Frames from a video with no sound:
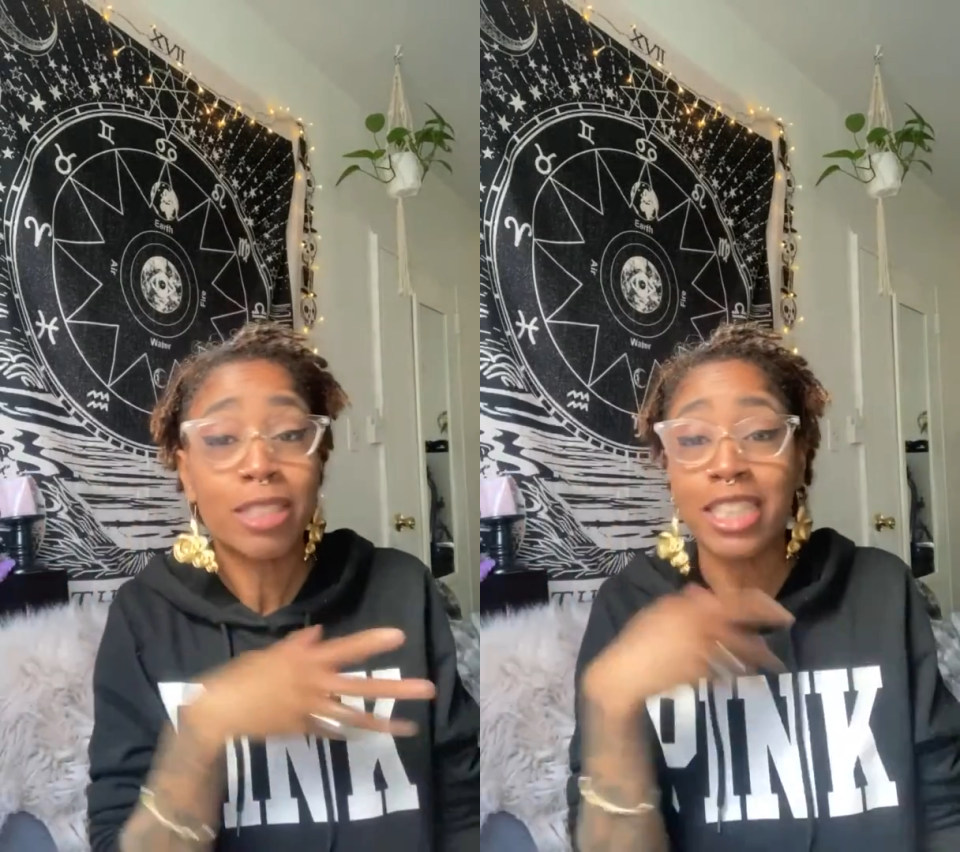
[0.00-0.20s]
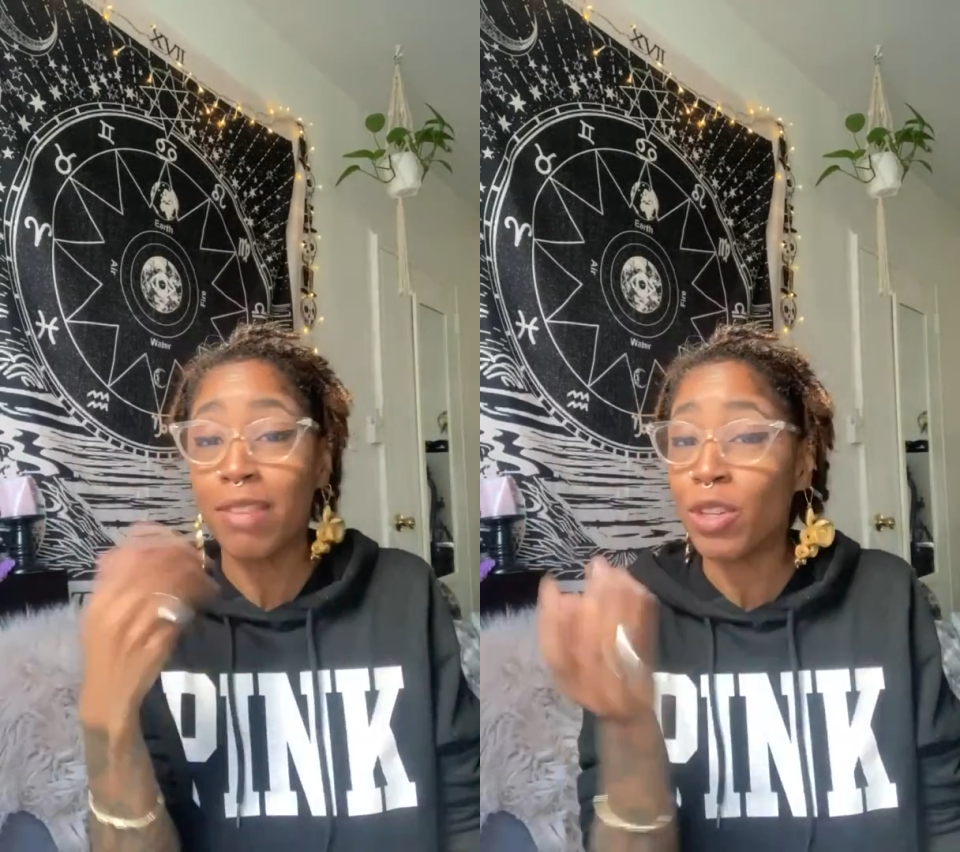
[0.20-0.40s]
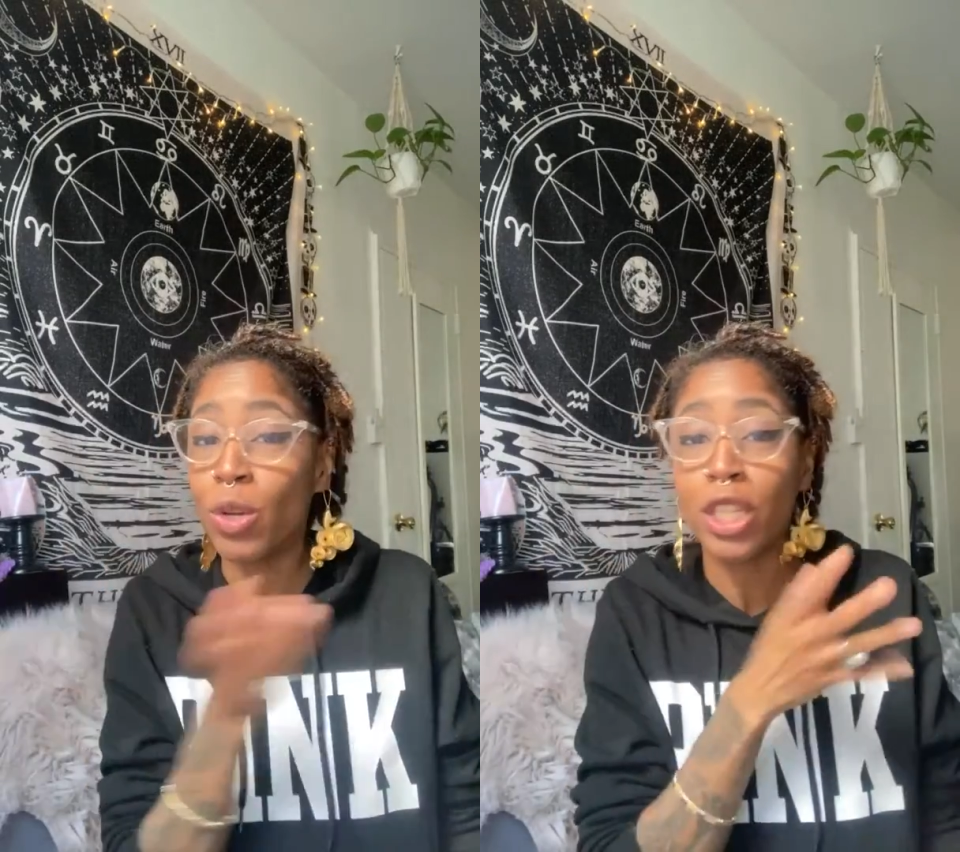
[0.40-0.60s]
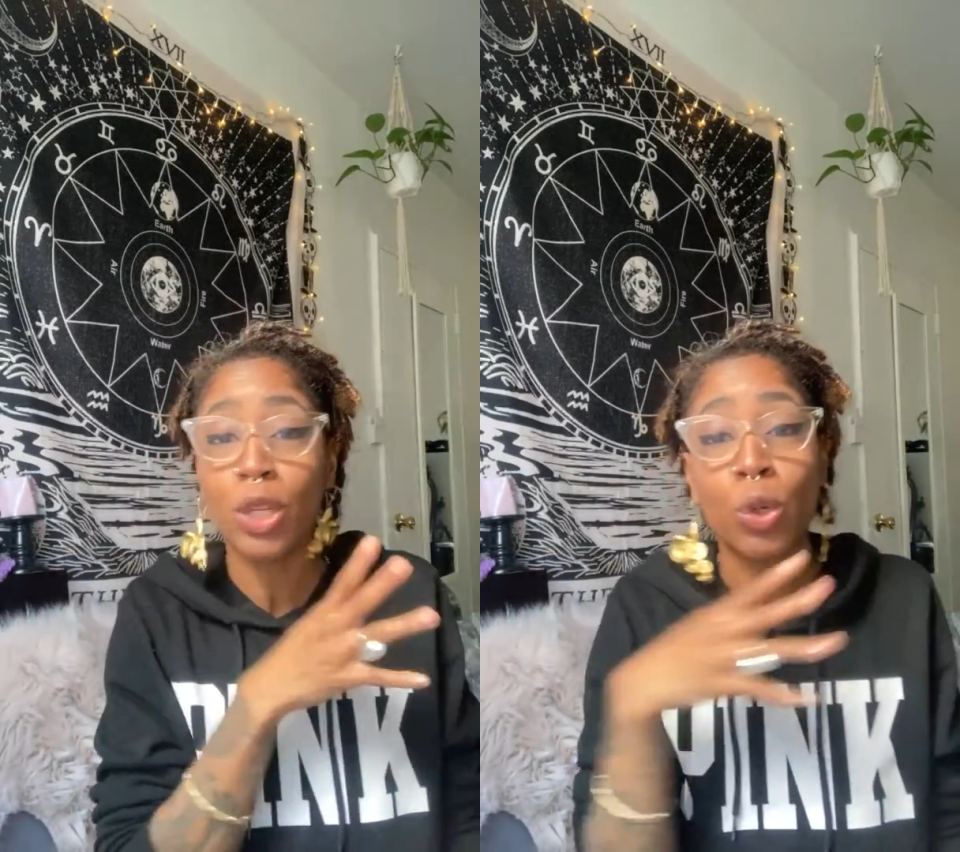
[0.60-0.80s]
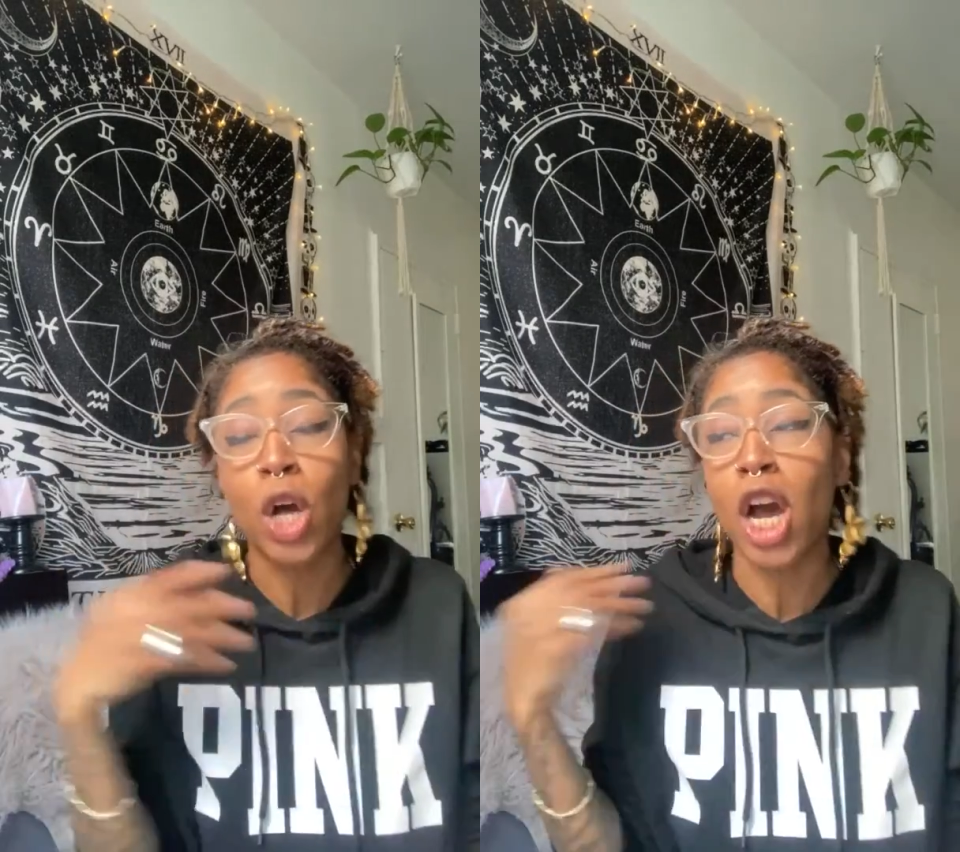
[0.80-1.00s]
just giving you a
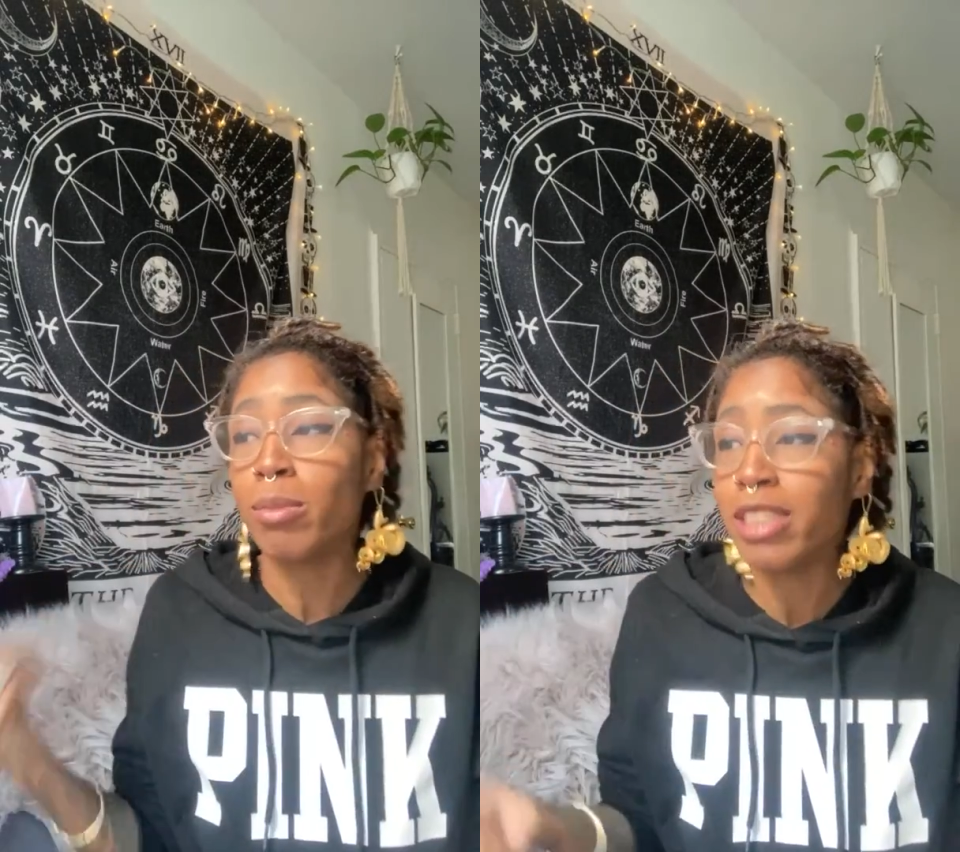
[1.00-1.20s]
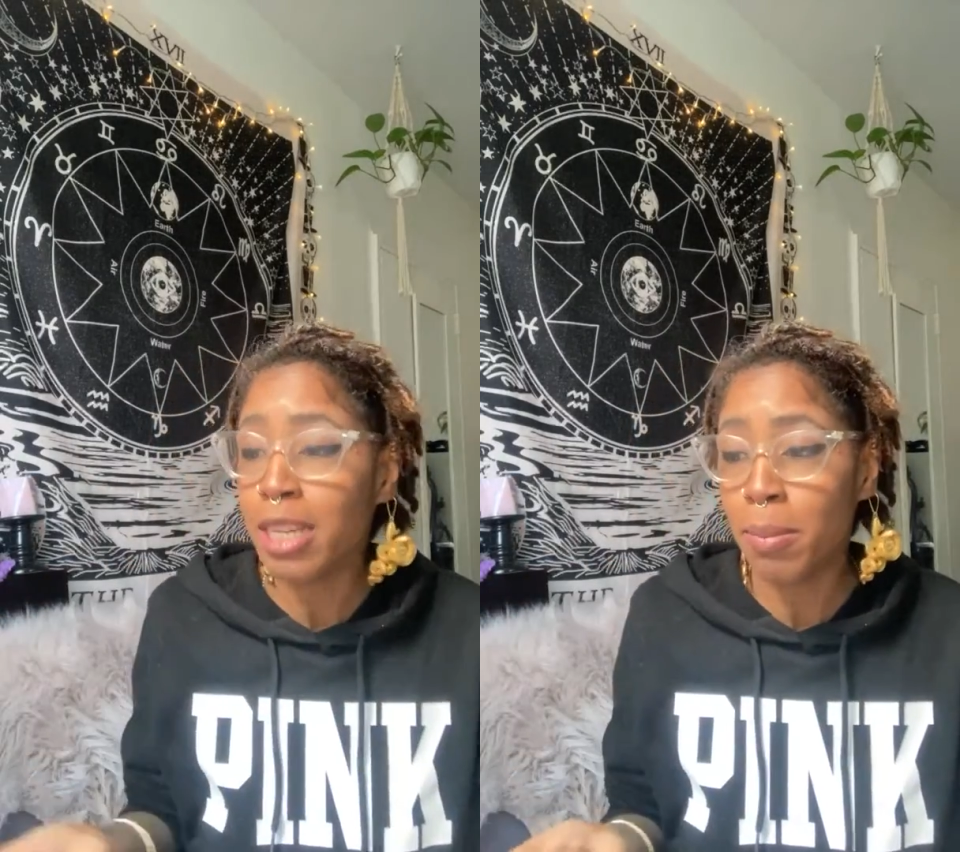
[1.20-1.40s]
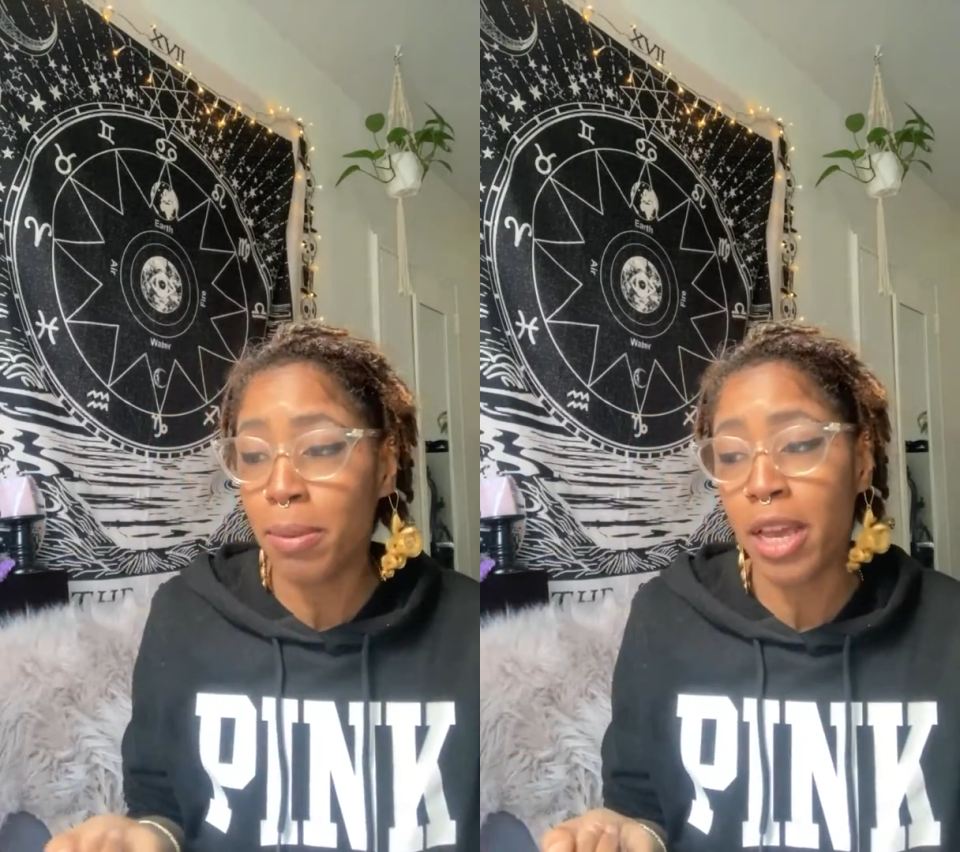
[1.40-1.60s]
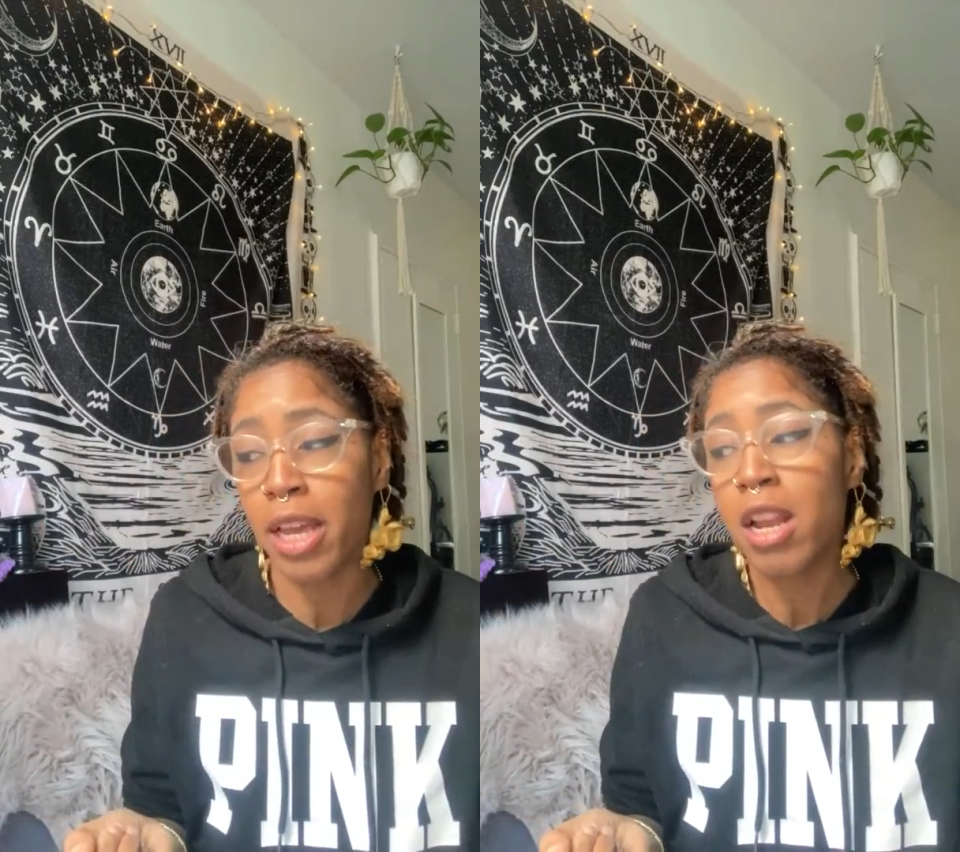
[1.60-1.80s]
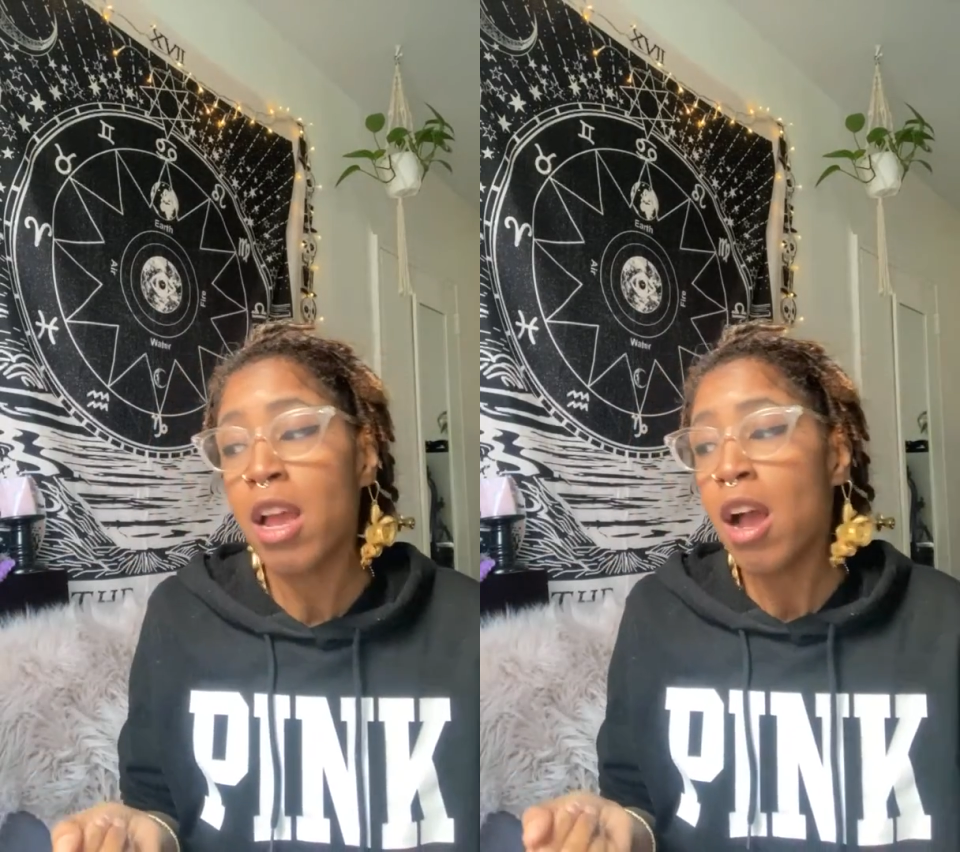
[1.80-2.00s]
little tidbit,